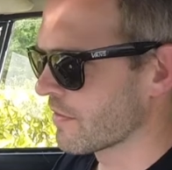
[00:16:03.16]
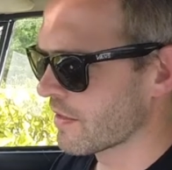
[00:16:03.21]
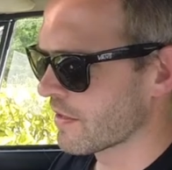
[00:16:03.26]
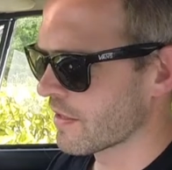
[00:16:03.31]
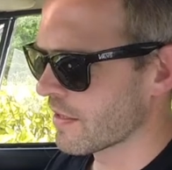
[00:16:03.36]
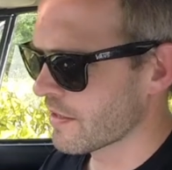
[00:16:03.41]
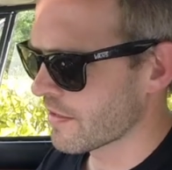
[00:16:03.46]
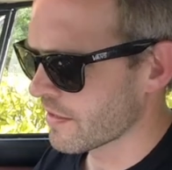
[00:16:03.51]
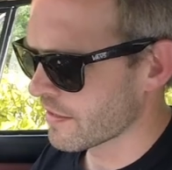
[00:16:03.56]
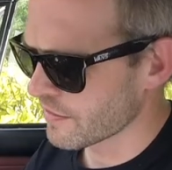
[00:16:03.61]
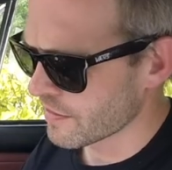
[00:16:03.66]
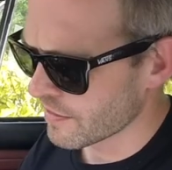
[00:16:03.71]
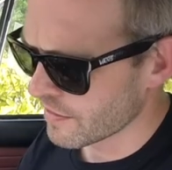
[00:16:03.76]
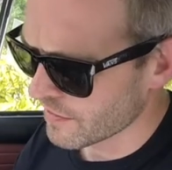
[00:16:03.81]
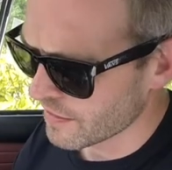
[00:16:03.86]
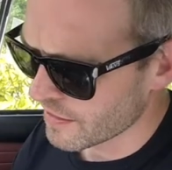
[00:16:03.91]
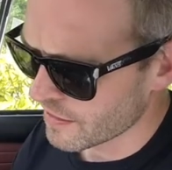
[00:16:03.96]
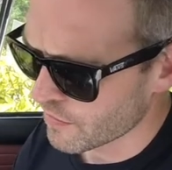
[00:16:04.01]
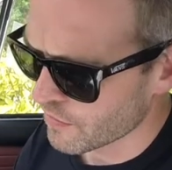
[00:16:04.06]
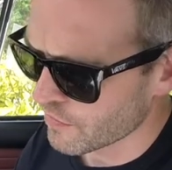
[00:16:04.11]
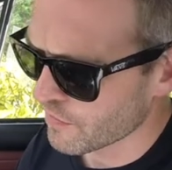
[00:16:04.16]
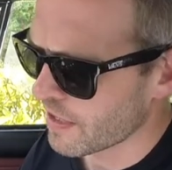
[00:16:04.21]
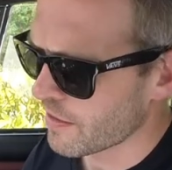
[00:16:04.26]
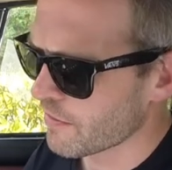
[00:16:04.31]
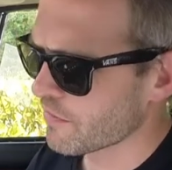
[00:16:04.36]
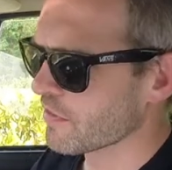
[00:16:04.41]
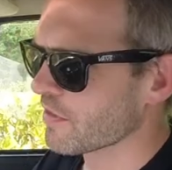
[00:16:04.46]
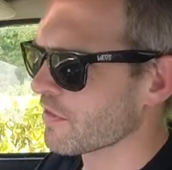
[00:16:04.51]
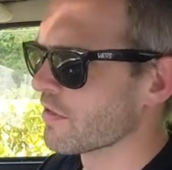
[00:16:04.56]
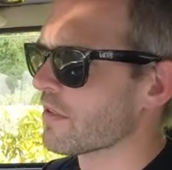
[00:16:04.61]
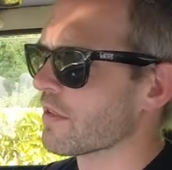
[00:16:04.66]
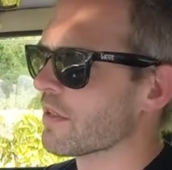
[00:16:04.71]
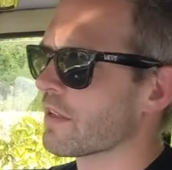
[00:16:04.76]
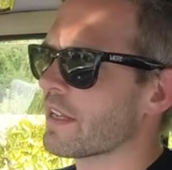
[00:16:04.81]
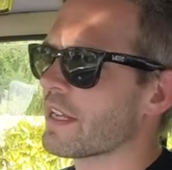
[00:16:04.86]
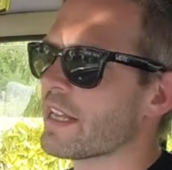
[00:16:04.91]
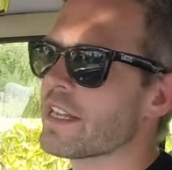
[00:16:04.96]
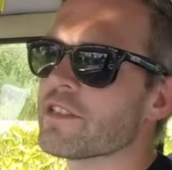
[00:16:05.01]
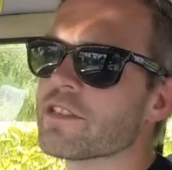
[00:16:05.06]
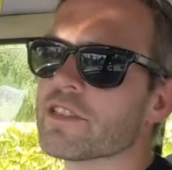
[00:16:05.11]
uh, another little flap for a
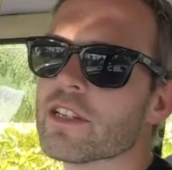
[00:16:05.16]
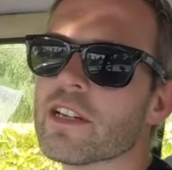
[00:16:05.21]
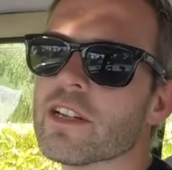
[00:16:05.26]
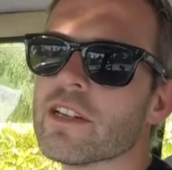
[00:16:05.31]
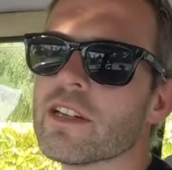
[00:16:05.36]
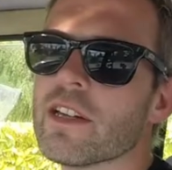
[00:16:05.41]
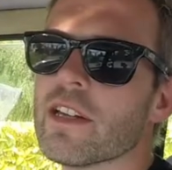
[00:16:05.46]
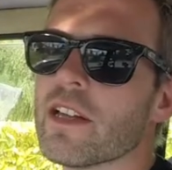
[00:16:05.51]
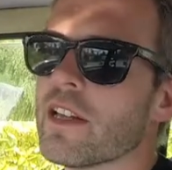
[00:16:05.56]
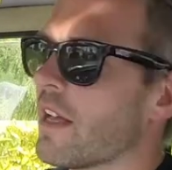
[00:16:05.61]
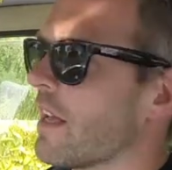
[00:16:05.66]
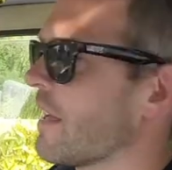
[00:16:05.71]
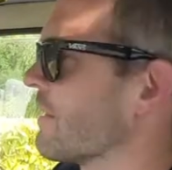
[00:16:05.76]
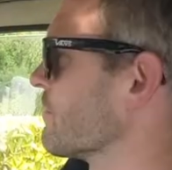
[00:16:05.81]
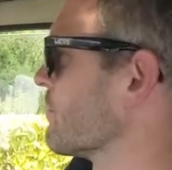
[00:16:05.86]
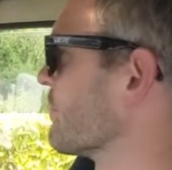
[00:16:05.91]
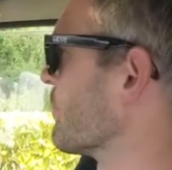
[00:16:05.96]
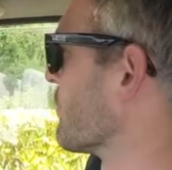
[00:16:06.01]
heater. And we've